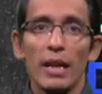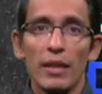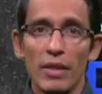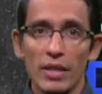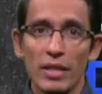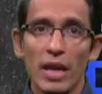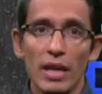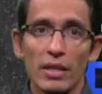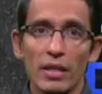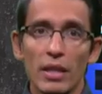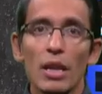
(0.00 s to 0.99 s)
In this
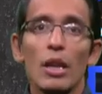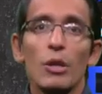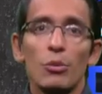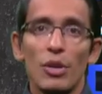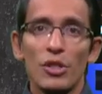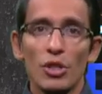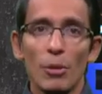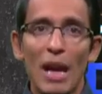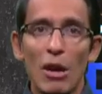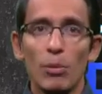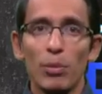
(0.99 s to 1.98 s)
case, traditional
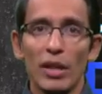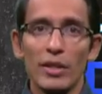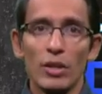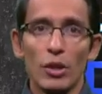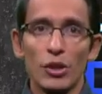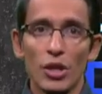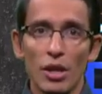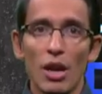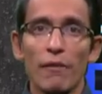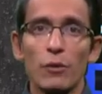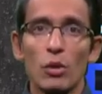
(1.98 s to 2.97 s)
power plants are shut
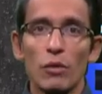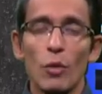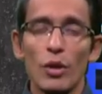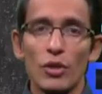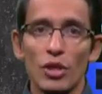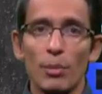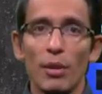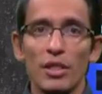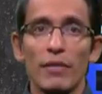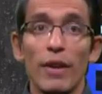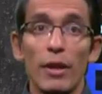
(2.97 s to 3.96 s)
off to avoid a
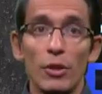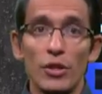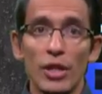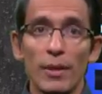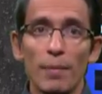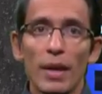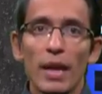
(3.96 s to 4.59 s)
surplus of energy